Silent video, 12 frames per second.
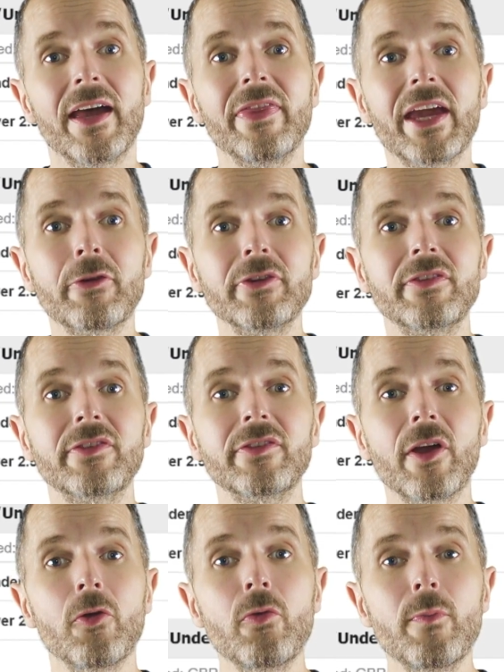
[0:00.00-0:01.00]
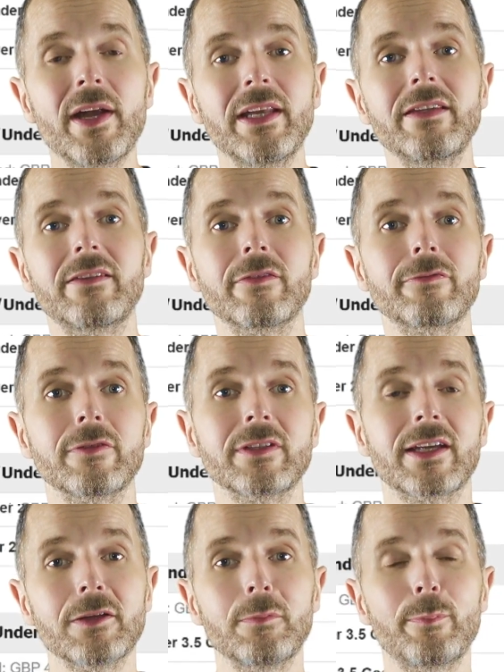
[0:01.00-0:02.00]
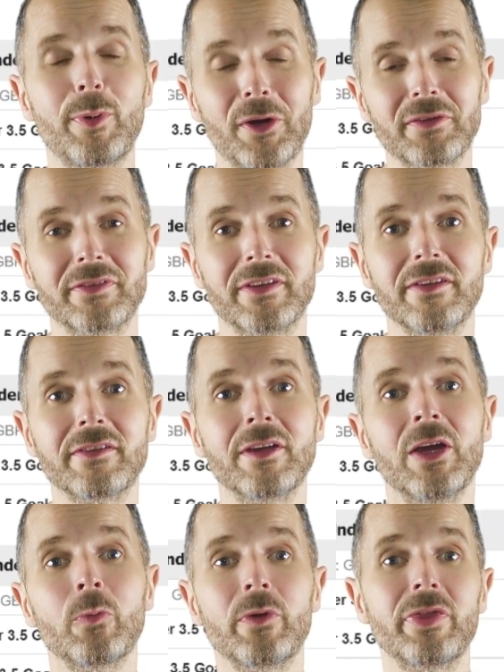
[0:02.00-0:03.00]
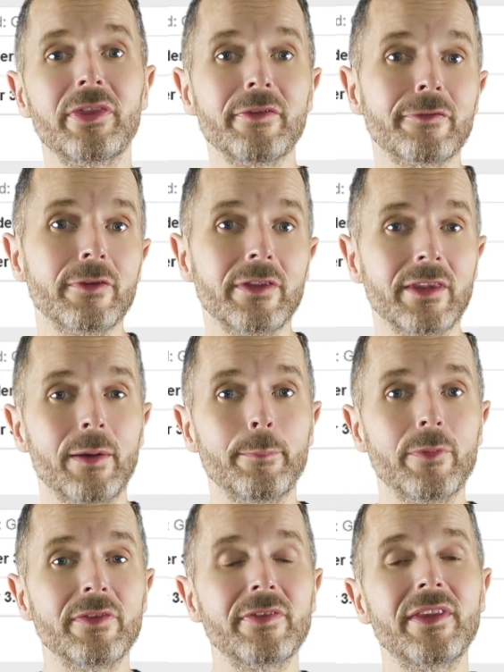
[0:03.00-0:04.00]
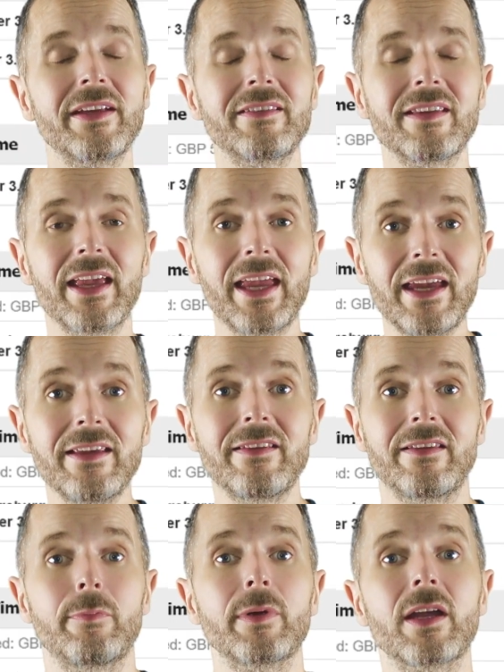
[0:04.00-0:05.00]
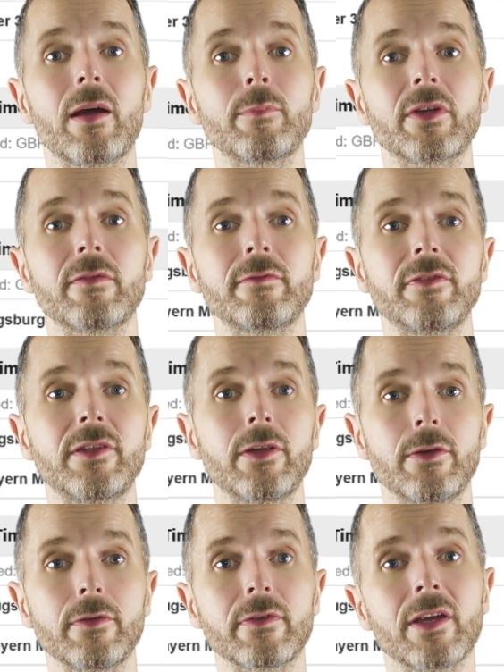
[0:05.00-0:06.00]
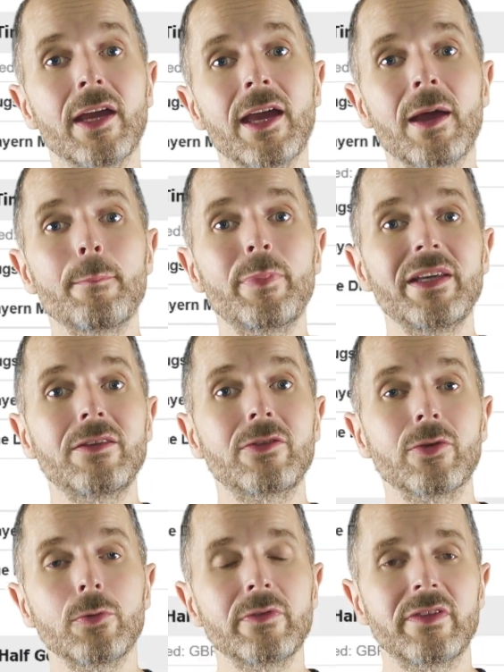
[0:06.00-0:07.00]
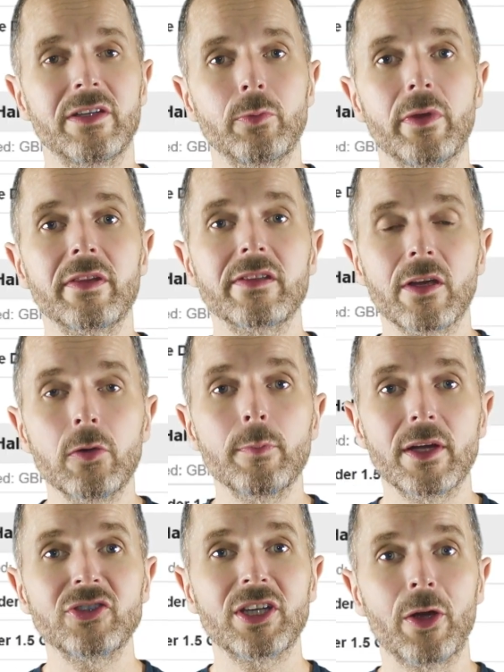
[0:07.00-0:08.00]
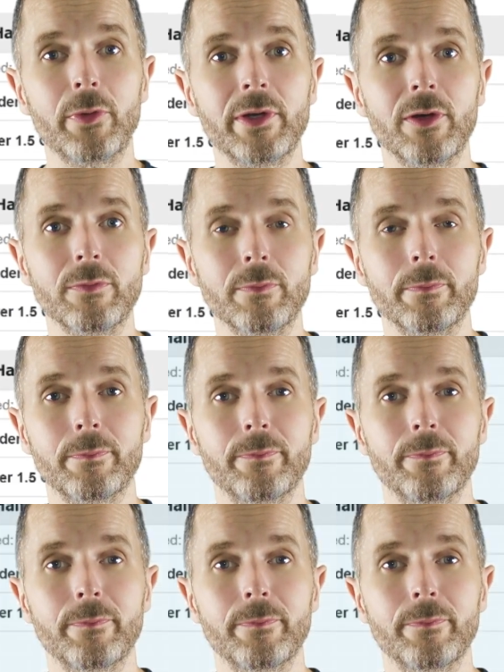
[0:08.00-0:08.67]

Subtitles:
and there is so many different coloured boxes with different numbers that it's easy to become confused and be daunted with so much going on.